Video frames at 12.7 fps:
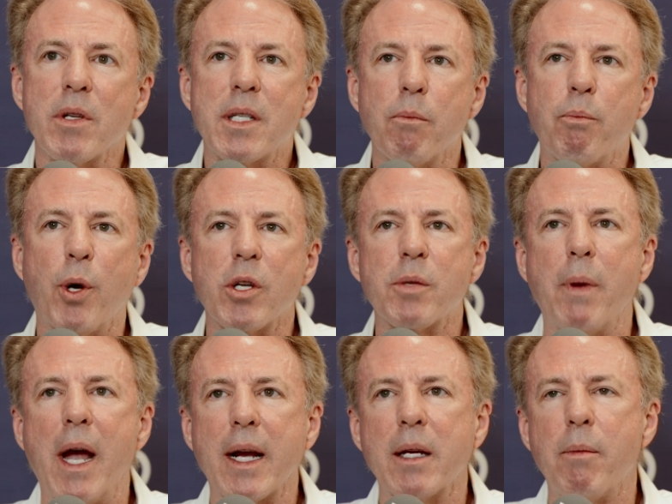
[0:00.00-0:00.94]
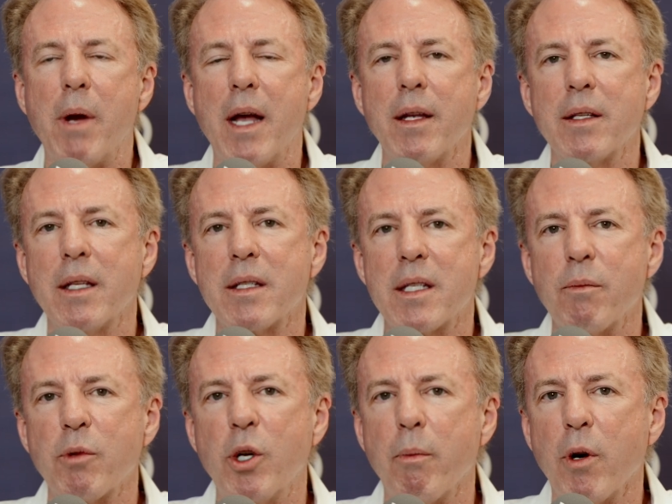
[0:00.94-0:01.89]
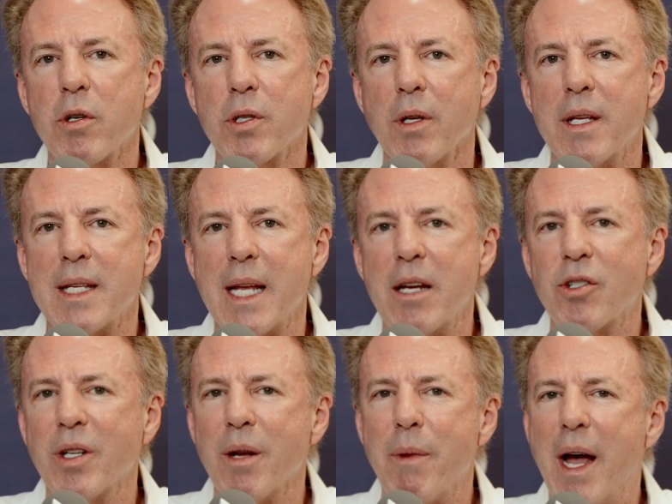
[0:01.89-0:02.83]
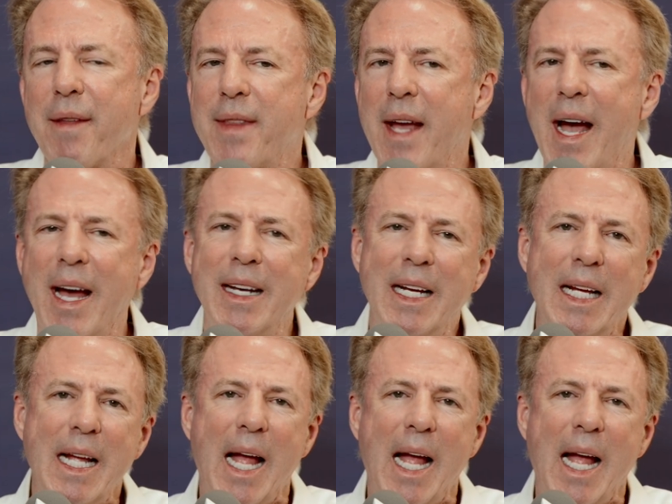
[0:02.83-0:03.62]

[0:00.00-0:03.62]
was some pushback about some commercialization about that.